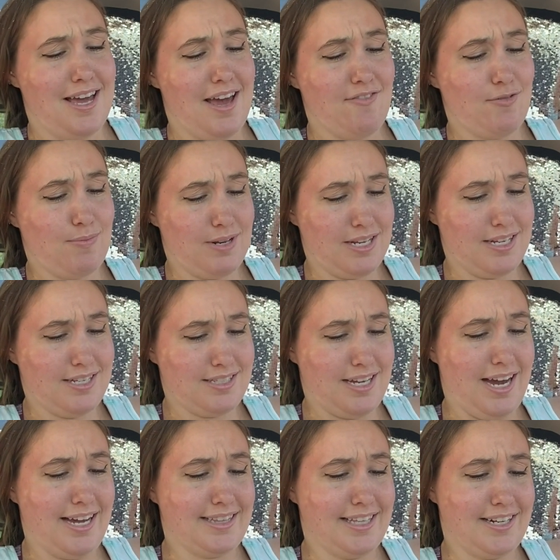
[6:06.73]
Everybody needs a
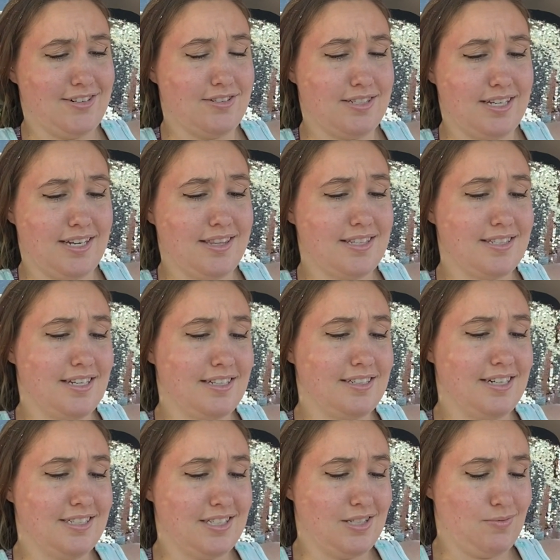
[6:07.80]
highlighter stick. The
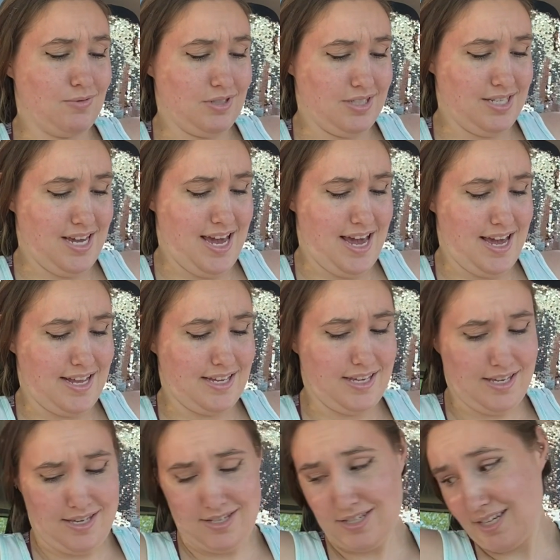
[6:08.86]
sunglasses were ten
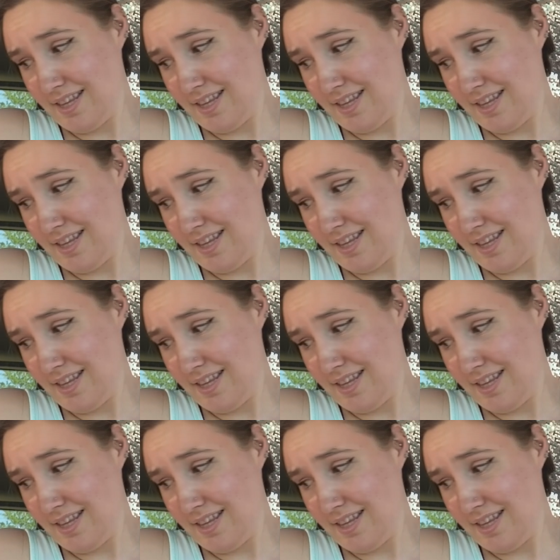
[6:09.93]
each,